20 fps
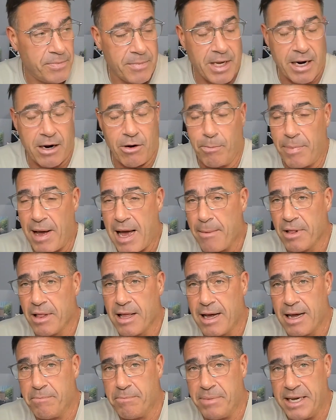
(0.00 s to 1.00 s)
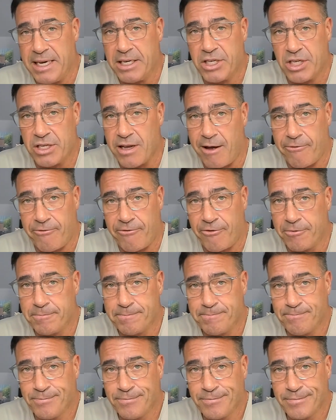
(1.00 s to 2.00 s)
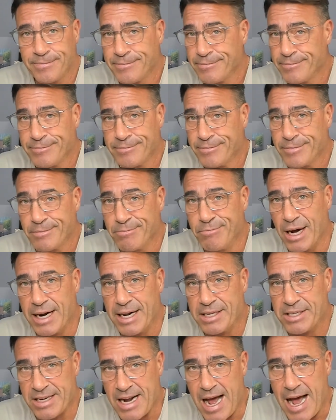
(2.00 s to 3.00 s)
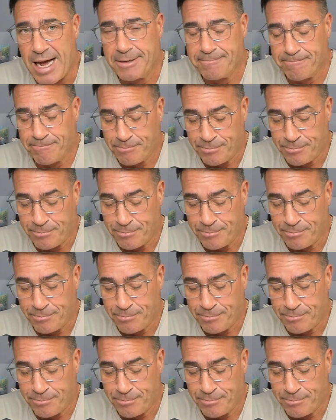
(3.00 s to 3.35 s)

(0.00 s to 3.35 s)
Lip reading: Babylon Bee stuff, but it's not.